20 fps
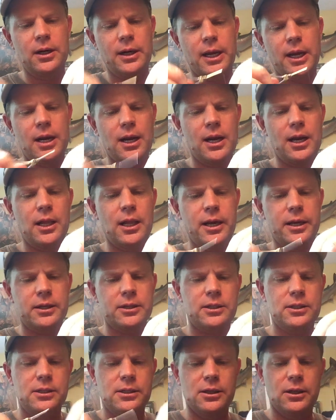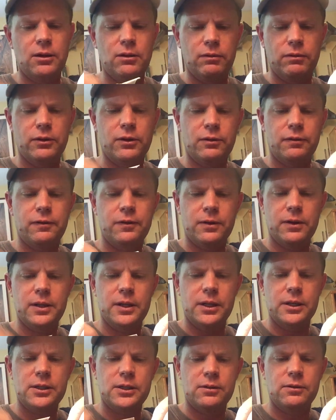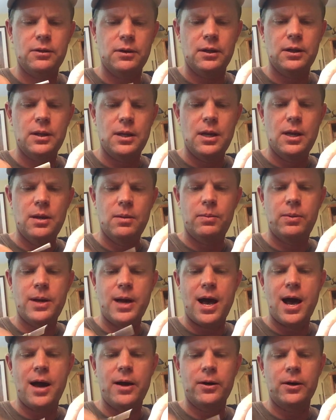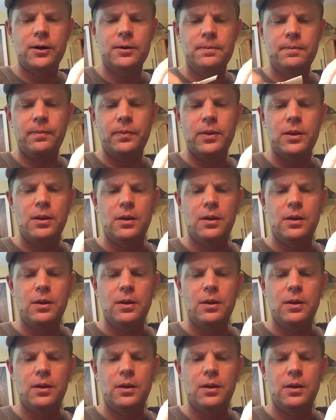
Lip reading: Again, I like silver for this pattern,